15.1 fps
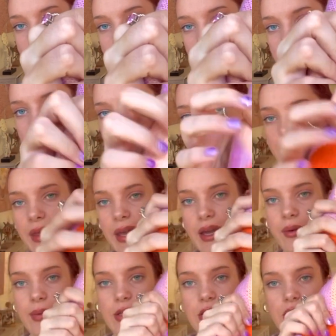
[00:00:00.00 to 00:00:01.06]
and
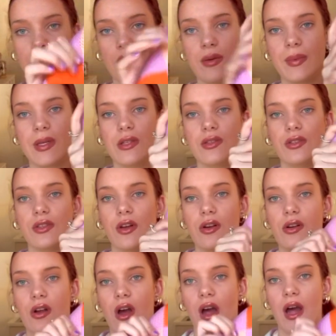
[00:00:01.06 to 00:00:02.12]
thick, which is gonna be so
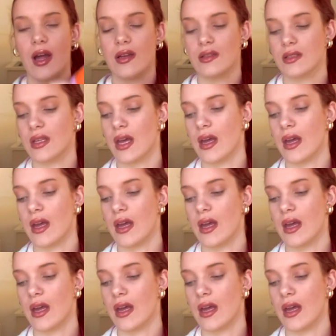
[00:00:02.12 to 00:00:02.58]
nice.